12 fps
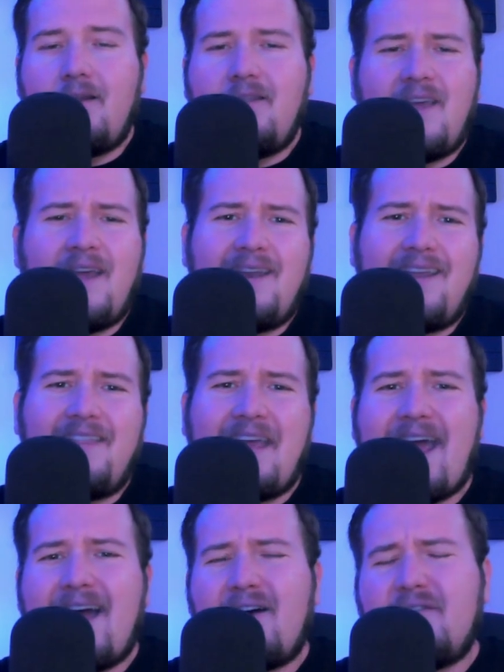Then they
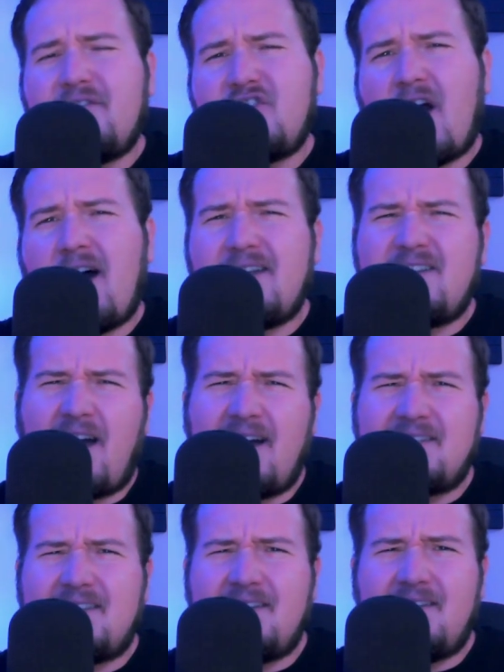have Jahan
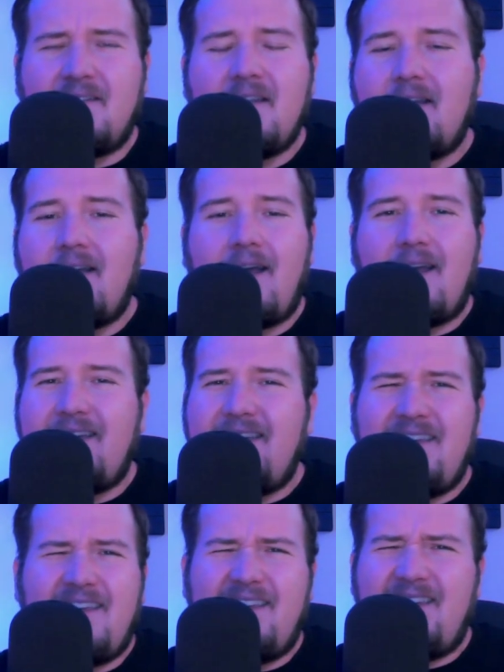Dotson.
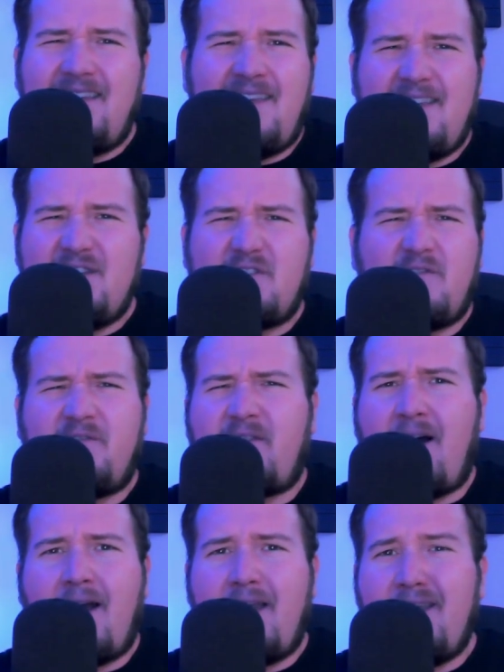He's
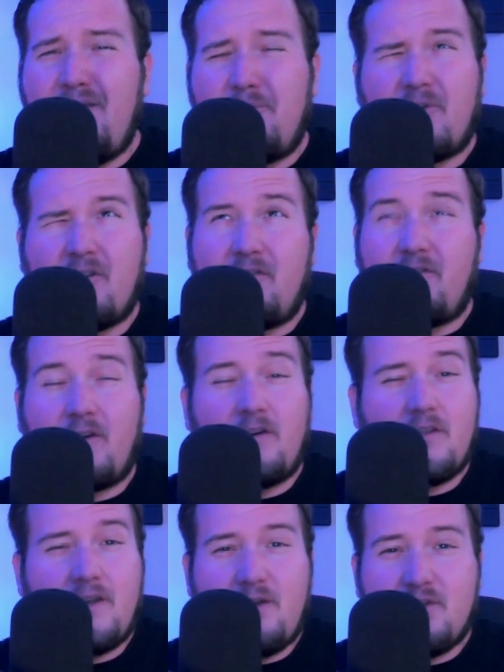fine. You'd
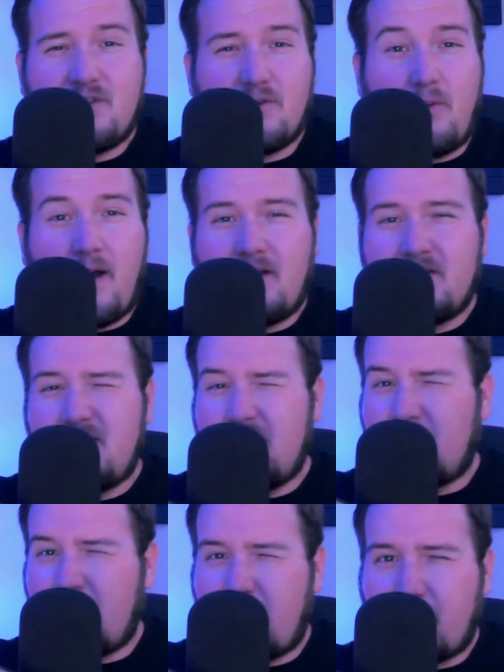prefer that he was your wide
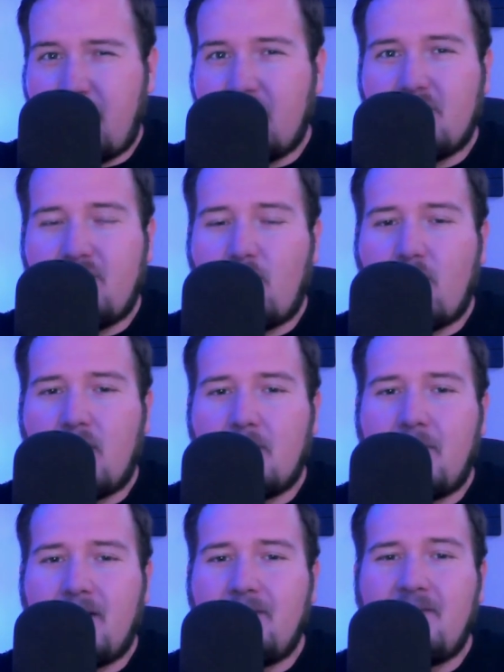receiver 3 or 4,
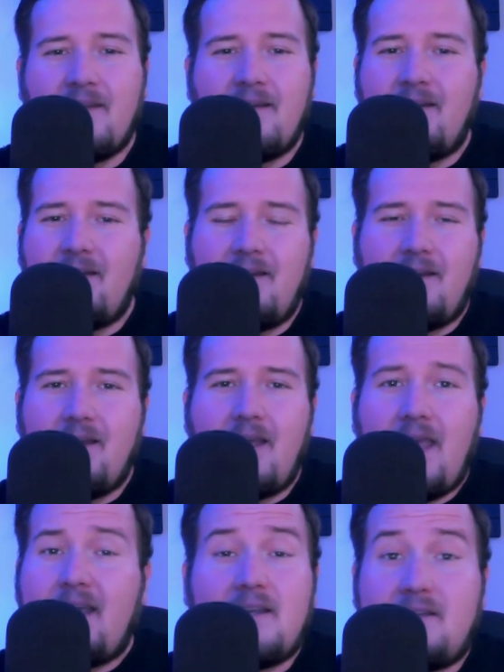but
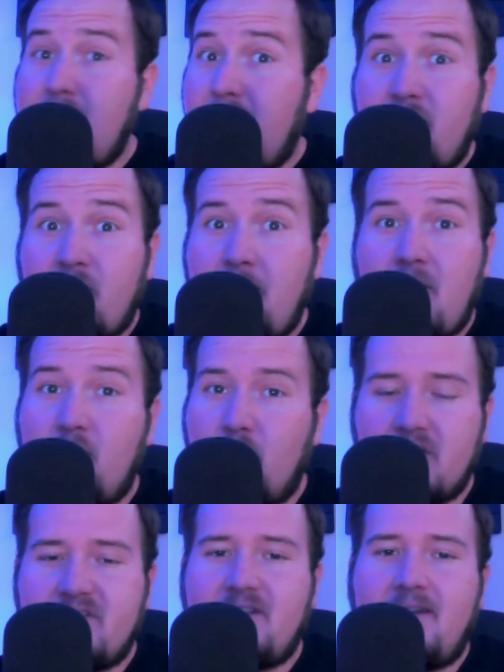it could definitely be
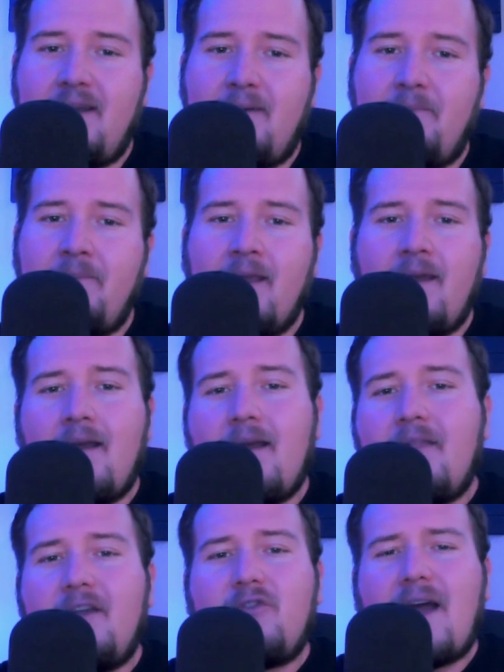worse than him.
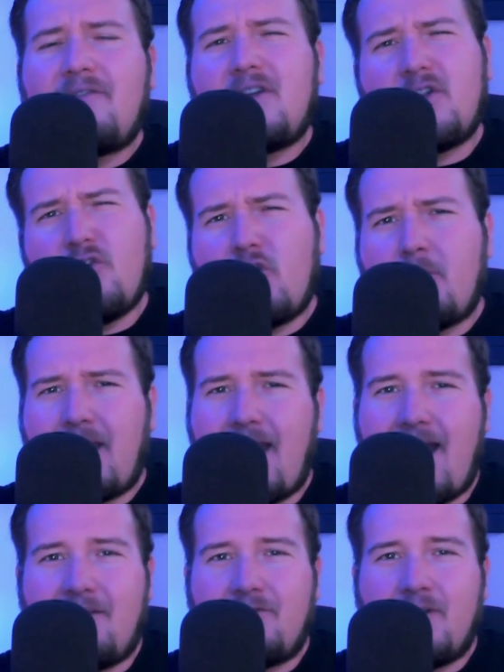They drafted Luke
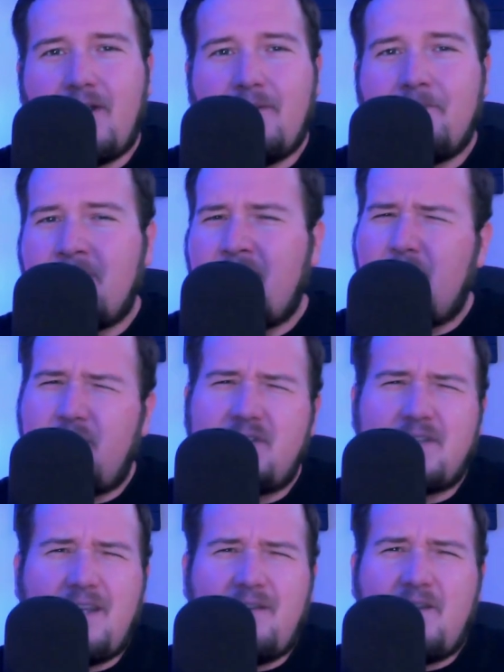McCaffrey. We'll
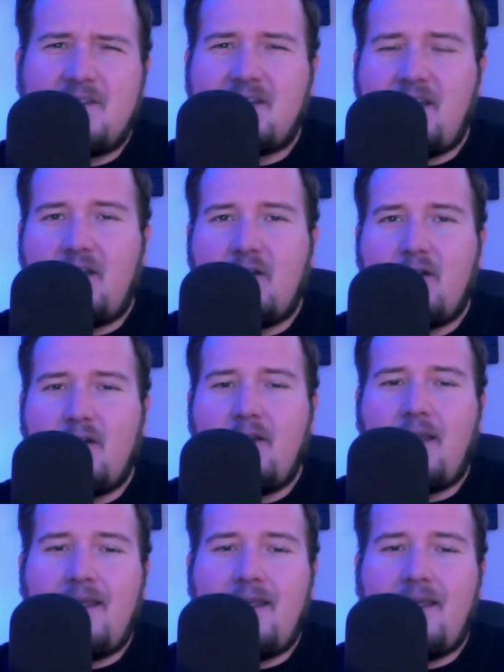see if he's any good.